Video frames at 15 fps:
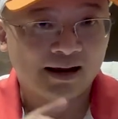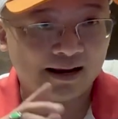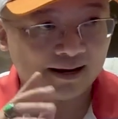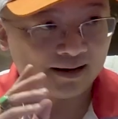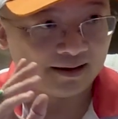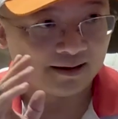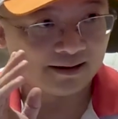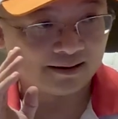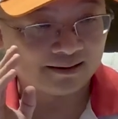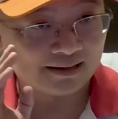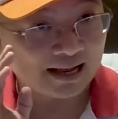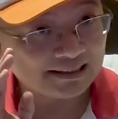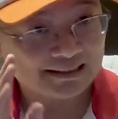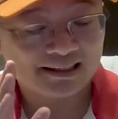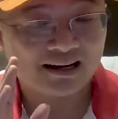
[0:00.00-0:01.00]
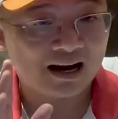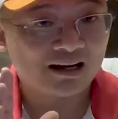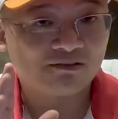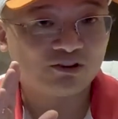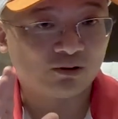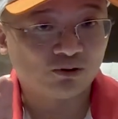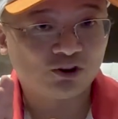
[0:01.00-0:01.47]
And that's the kind
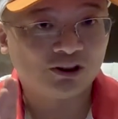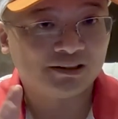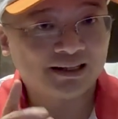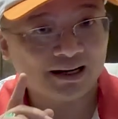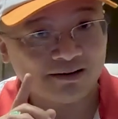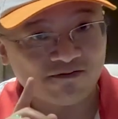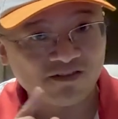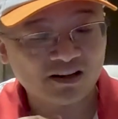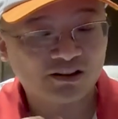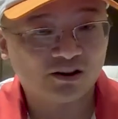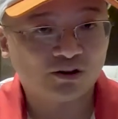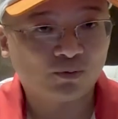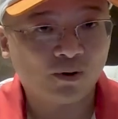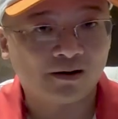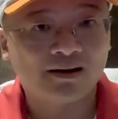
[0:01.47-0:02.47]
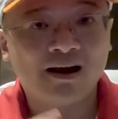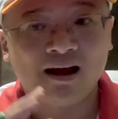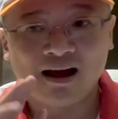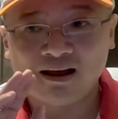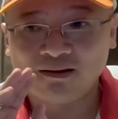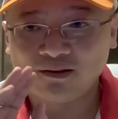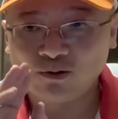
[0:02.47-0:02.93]
of solutions that investors want.
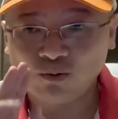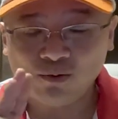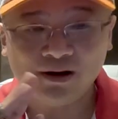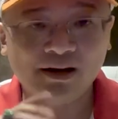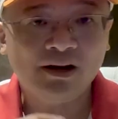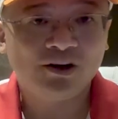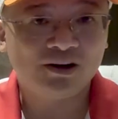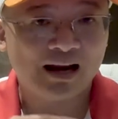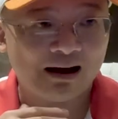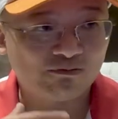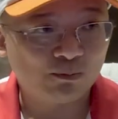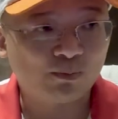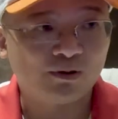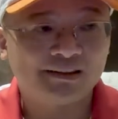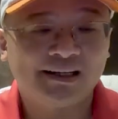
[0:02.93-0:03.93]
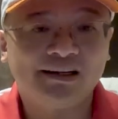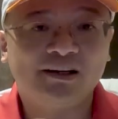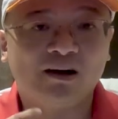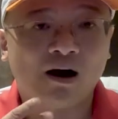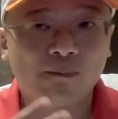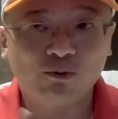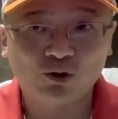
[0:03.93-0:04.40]
And three, you have to present
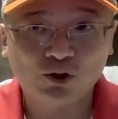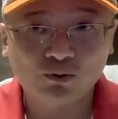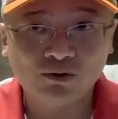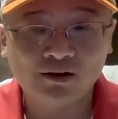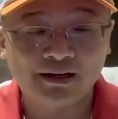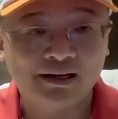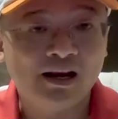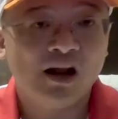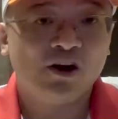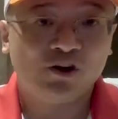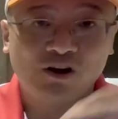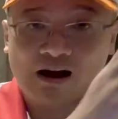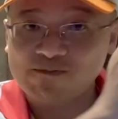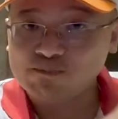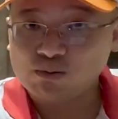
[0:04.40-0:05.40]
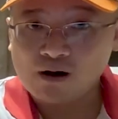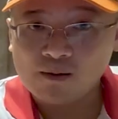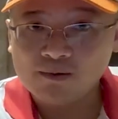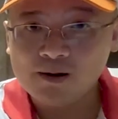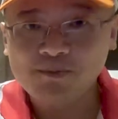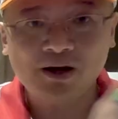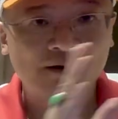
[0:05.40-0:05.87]
the opportunity. You have
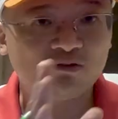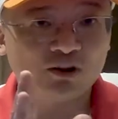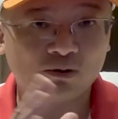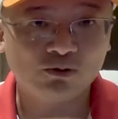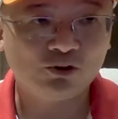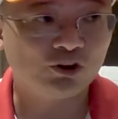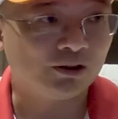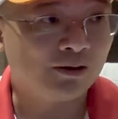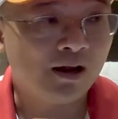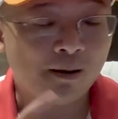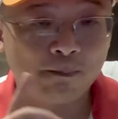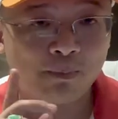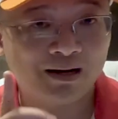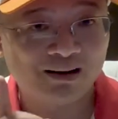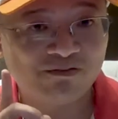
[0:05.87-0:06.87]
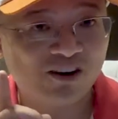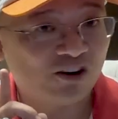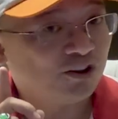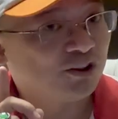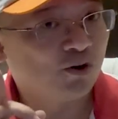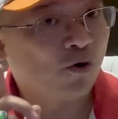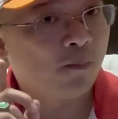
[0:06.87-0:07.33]
problem, you have solution, but if there
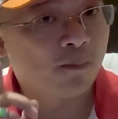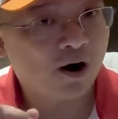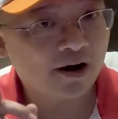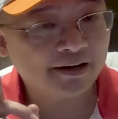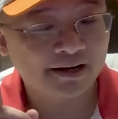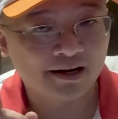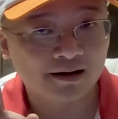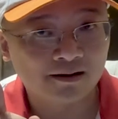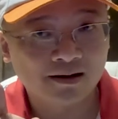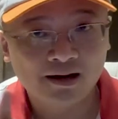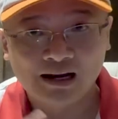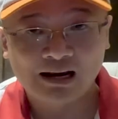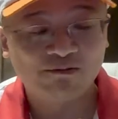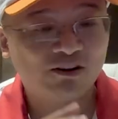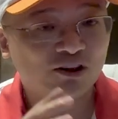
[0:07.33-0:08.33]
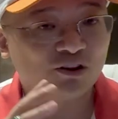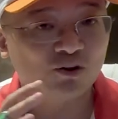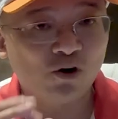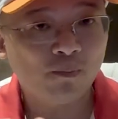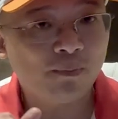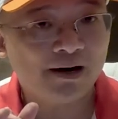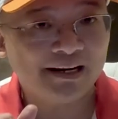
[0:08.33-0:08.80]
is no market, if there's
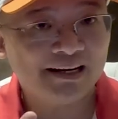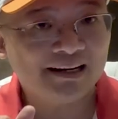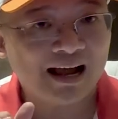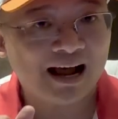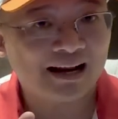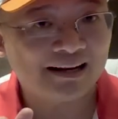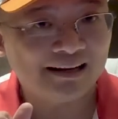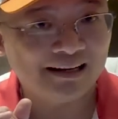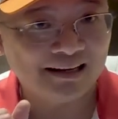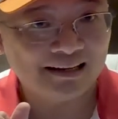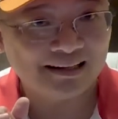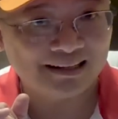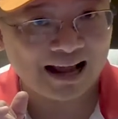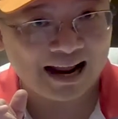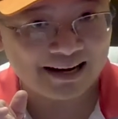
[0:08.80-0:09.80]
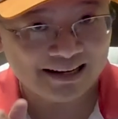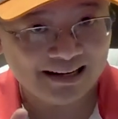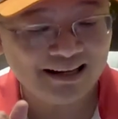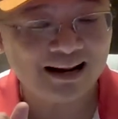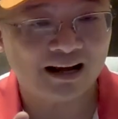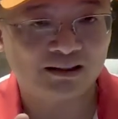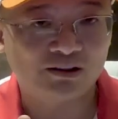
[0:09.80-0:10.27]
nobody that
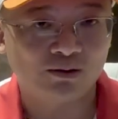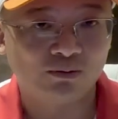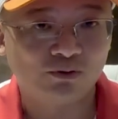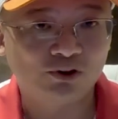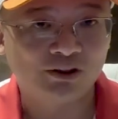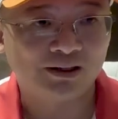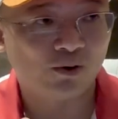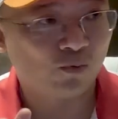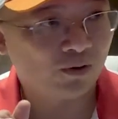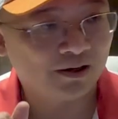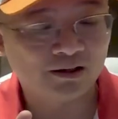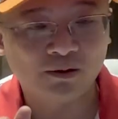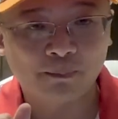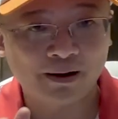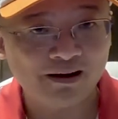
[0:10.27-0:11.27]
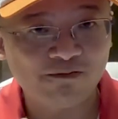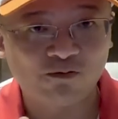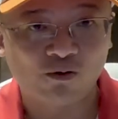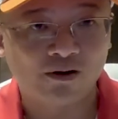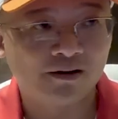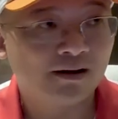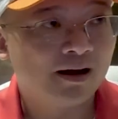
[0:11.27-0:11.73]
need that solution and willing to pay
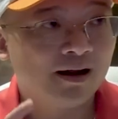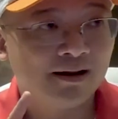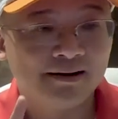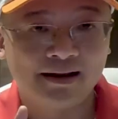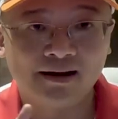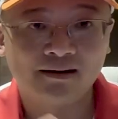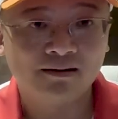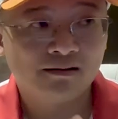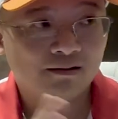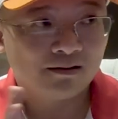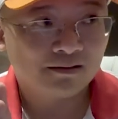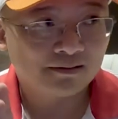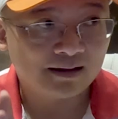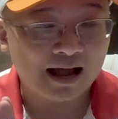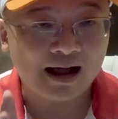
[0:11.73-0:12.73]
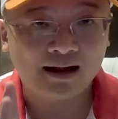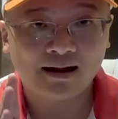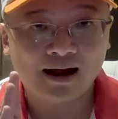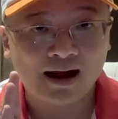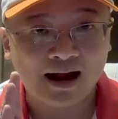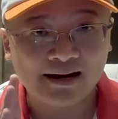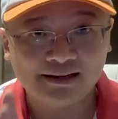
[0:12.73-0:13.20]
for it, then
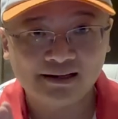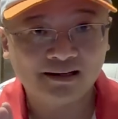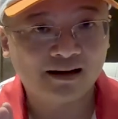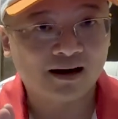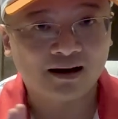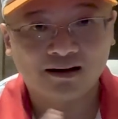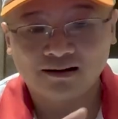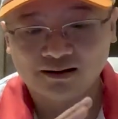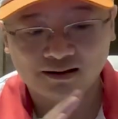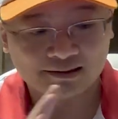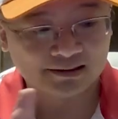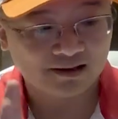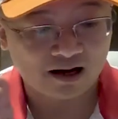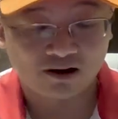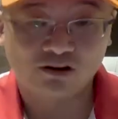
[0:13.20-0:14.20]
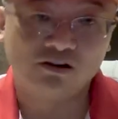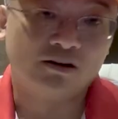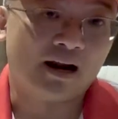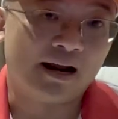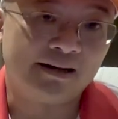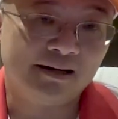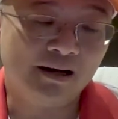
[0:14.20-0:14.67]
that idea is not a
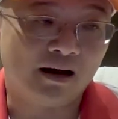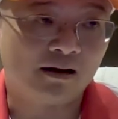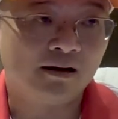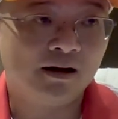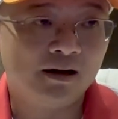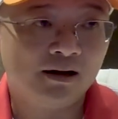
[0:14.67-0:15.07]
good idea.